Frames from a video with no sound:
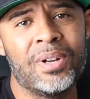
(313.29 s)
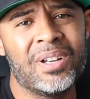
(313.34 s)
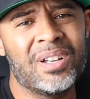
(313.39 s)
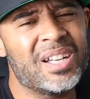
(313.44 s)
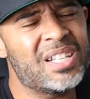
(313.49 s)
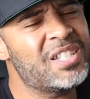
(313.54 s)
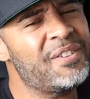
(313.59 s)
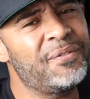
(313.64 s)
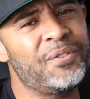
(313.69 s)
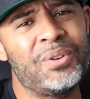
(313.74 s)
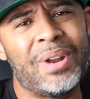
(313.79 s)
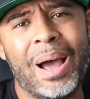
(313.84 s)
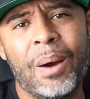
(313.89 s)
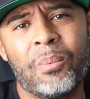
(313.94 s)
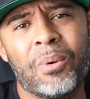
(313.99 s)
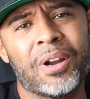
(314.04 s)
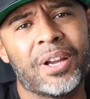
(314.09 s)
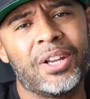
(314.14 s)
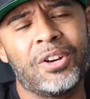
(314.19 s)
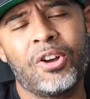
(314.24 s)
Because if you're
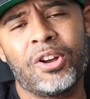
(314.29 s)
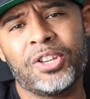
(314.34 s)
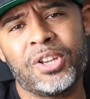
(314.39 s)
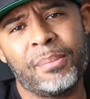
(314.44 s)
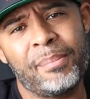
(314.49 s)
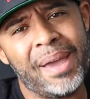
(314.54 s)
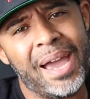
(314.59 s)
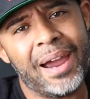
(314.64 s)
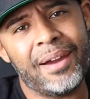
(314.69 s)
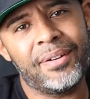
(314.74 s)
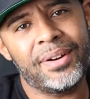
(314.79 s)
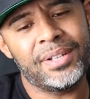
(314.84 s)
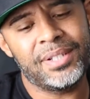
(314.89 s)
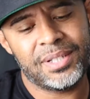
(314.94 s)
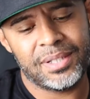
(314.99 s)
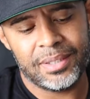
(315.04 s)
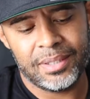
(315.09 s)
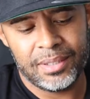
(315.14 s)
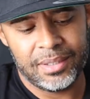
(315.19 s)
not working on your marriage,